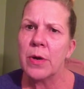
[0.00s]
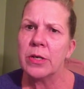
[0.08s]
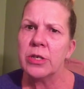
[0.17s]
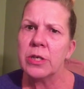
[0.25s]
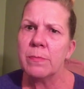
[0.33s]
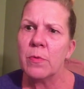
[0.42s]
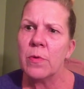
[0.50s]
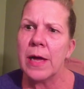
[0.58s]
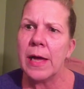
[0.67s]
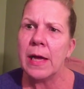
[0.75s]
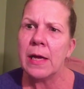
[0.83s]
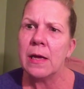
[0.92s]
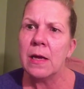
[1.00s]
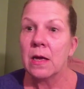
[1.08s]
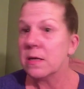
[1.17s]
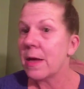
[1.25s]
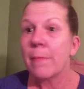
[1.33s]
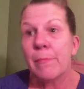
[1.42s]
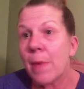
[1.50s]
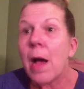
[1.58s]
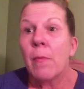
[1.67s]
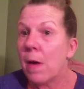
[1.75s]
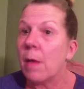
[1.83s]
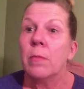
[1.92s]
partnership away? Because I
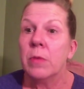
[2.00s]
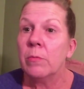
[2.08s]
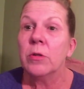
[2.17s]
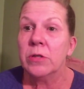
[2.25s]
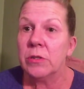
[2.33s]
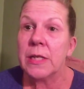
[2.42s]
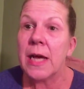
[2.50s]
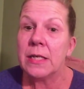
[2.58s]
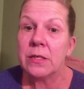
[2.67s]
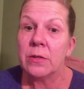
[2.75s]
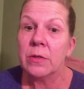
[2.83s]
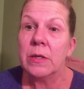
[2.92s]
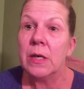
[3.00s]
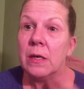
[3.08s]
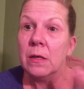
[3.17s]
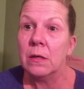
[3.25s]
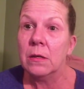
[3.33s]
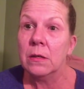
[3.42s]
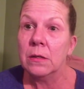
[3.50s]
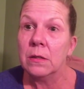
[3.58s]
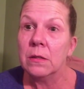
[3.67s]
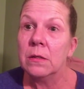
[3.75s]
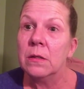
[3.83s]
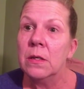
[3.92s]
probably will lose that too on
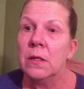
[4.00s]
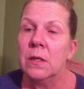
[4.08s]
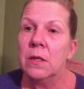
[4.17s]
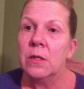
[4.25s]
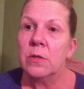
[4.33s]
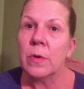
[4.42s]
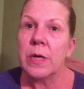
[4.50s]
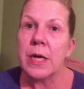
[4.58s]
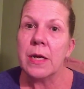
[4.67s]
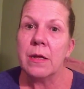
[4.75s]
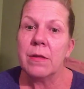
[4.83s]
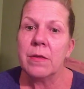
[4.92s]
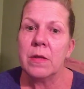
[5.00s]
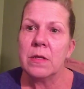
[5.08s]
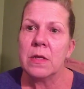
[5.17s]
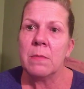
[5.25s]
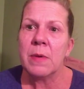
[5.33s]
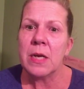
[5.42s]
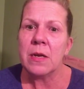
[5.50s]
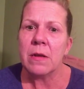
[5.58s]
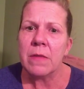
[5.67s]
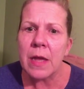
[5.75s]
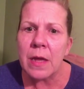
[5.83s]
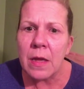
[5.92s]
the 20th. Does anybody know
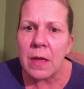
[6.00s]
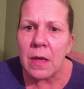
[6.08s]
that?